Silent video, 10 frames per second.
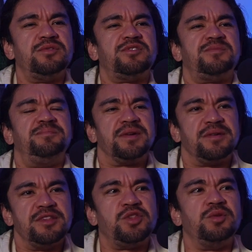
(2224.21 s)

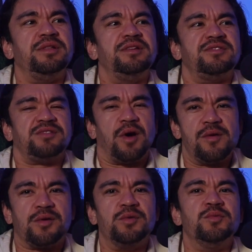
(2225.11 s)
spiritual,
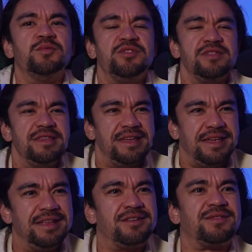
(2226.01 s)
historical,
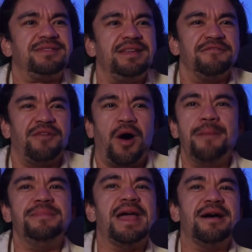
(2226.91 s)
interesting
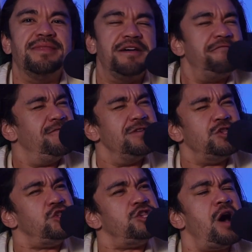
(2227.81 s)
vibe down there for
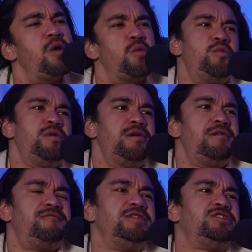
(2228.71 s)
show.
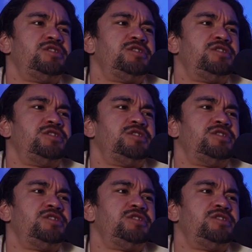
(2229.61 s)
So